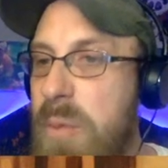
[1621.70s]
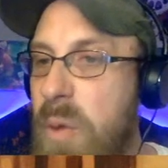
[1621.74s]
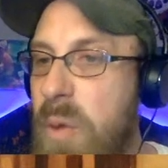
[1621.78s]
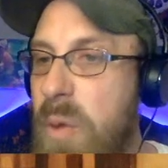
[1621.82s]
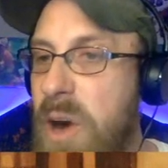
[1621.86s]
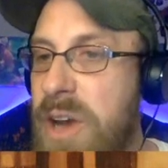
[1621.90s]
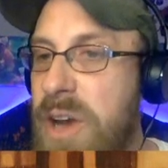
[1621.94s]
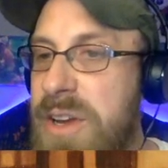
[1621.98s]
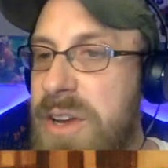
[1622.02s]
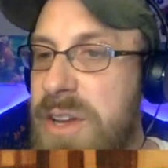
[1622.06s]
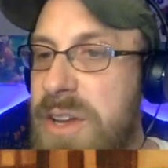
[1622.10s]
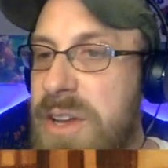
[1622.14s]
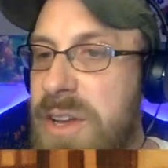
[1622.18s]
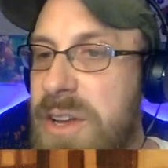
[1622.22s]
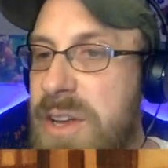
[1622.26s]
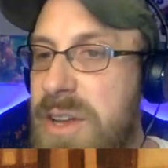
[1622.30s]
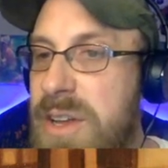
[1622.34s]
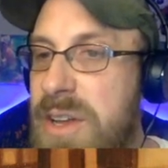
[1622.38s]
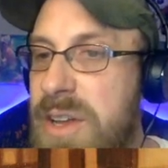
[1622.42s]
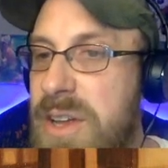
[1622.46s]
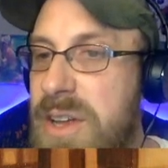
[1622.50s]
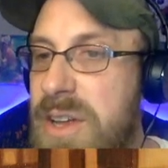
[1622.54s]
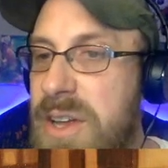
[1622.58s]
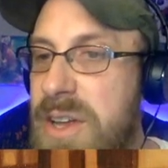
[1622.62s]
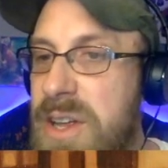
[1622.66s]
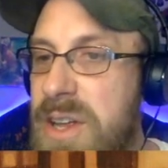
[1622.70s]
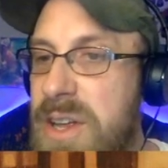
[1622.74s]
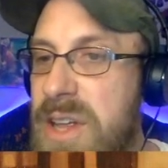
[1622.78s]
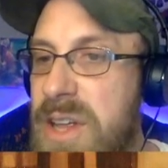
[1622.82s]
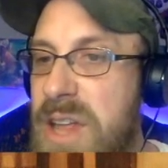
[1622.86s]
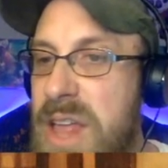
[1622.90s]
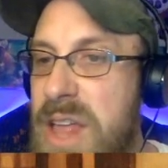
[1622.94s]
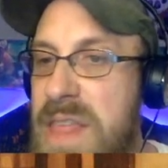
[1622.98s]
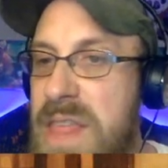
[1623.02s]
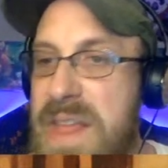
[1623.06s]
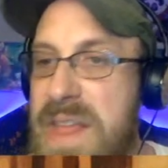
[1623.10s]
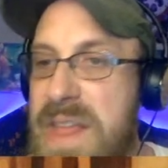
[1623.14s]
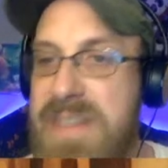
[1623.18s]
one.
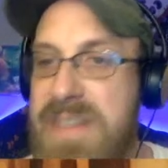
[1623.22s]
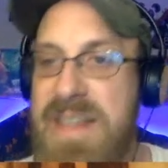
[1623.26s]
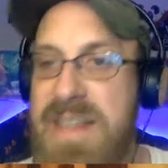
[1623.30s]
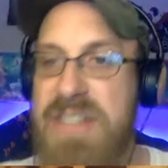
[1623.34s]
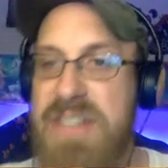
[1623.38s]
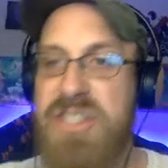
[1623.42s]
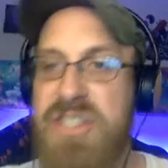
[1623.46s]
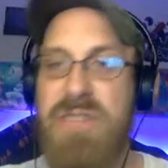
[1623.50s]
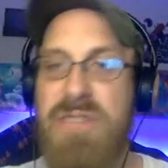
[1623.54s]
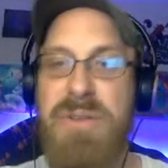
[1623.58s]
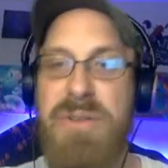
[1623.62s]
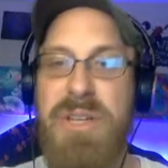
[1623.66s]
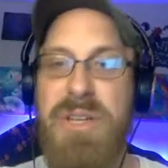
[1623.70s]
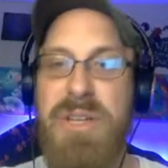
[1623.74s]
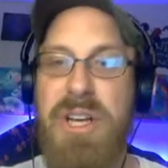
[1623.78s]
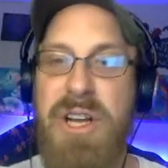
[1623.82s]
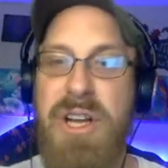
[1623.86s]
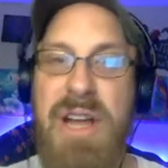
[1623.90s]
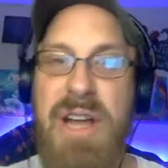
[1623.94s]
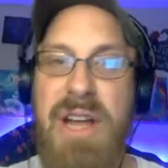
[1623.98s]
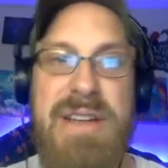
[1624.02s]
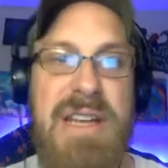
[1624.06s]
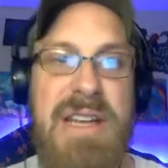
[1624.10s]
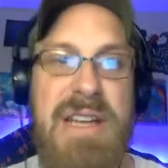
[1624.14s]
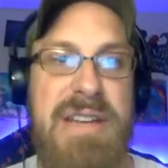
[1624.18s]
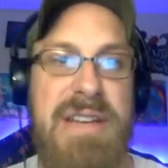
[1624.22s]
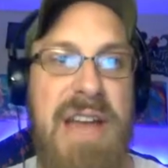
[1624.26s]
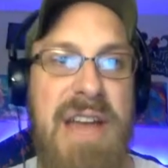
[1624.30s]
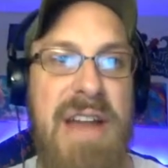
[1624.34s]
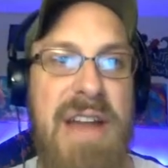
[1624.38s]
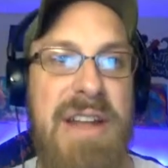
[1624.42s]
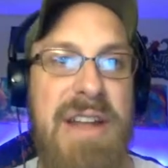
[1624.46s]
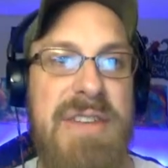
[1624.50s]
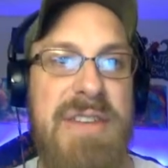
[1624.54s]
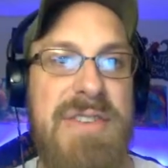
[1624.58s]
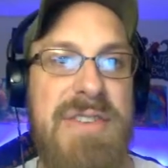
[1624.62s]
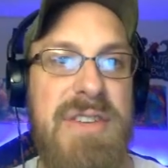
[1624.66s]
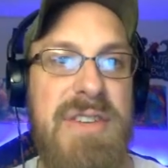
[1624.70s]
That's actually a really good idea,
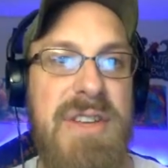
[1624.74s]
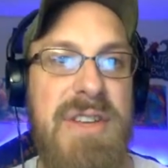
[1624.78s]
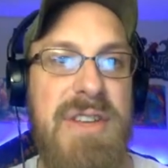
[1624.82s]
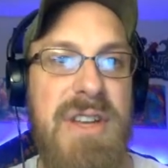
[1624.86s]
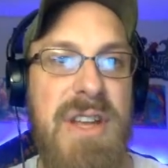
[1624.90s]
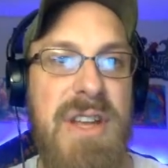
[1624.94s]
Dennis.